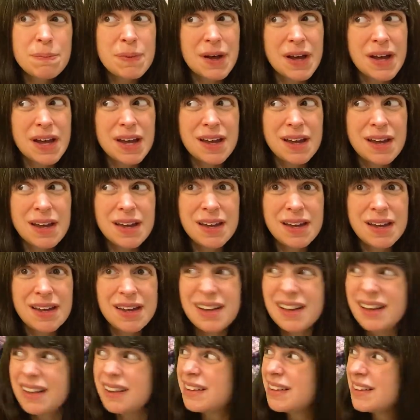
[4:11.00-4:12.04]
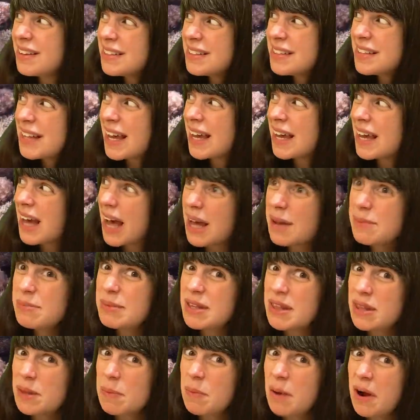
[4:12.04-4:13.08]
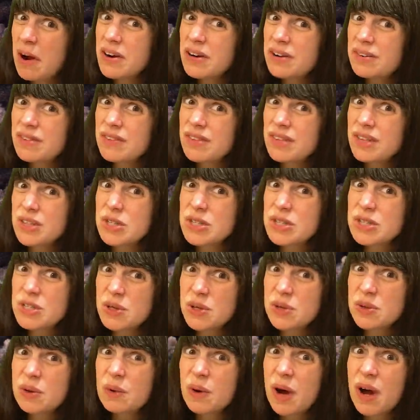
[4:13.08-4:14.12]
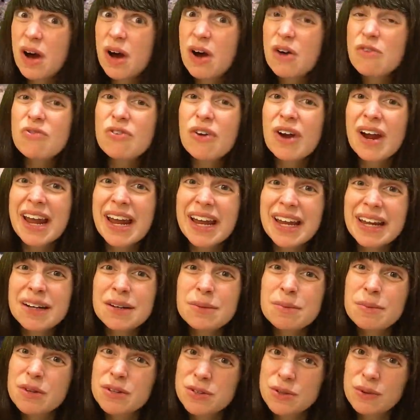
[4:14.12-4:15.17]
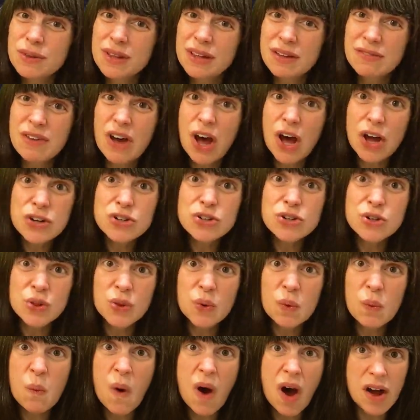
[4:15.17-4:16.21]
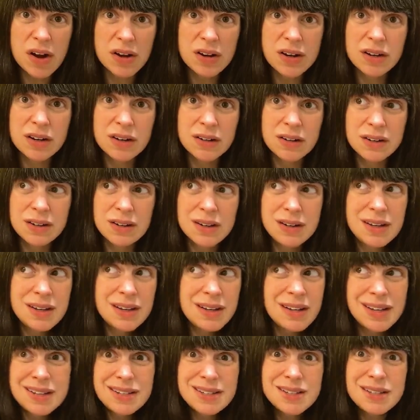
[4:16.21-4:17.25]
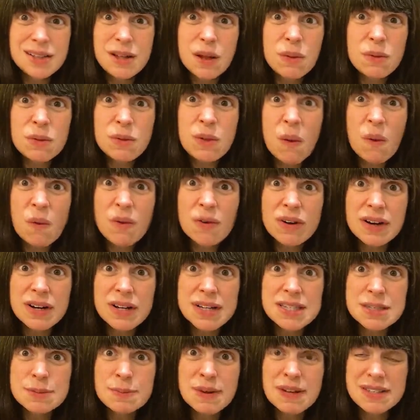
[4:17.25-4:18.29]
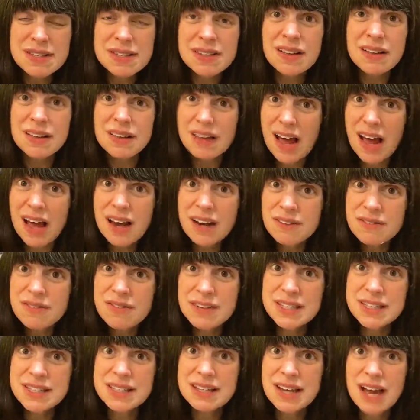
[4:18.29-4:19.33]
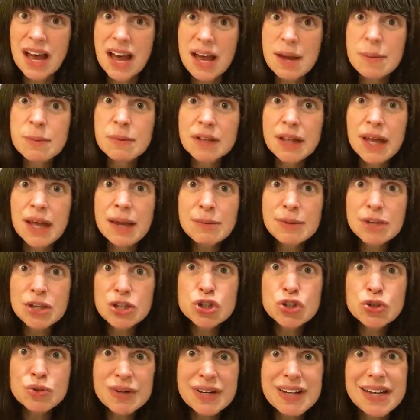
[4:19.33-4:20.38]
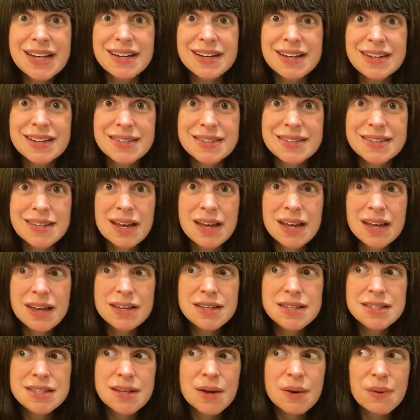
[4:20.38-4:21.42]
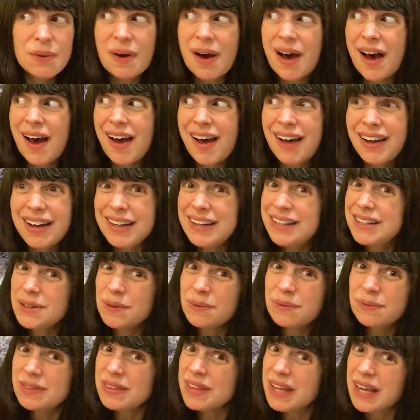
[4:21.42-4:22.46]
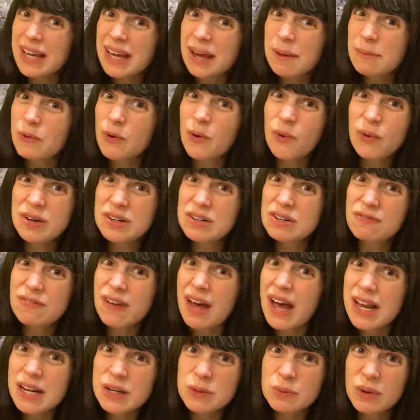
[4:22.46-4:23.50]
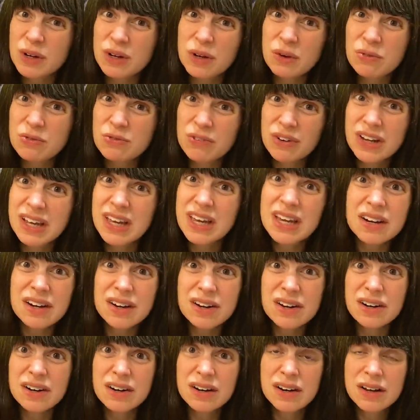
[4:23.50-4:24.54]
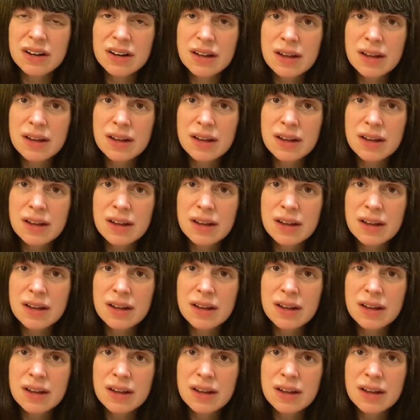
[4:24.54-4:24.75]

but it looks like I'm in the part of the zoo for animals who live under the water. A loris spends a lot of its time climbing trees so I don't think I'm going to find one over here.